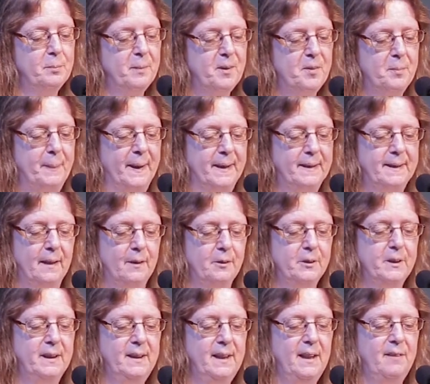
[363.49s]
to be spelled
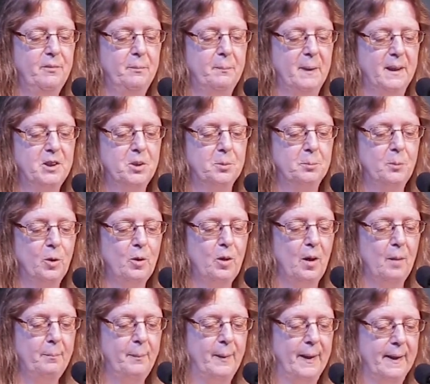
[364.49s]
out in even much more
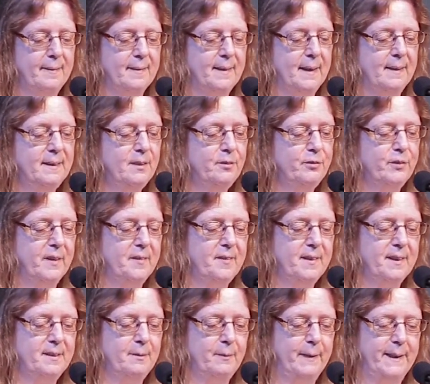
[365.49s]
complex and
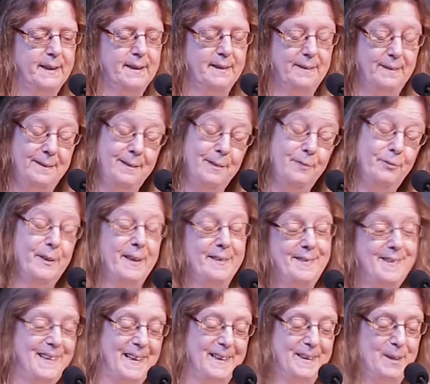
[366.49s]

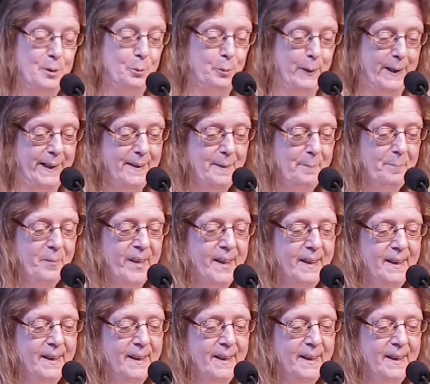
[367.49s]
differentiated way?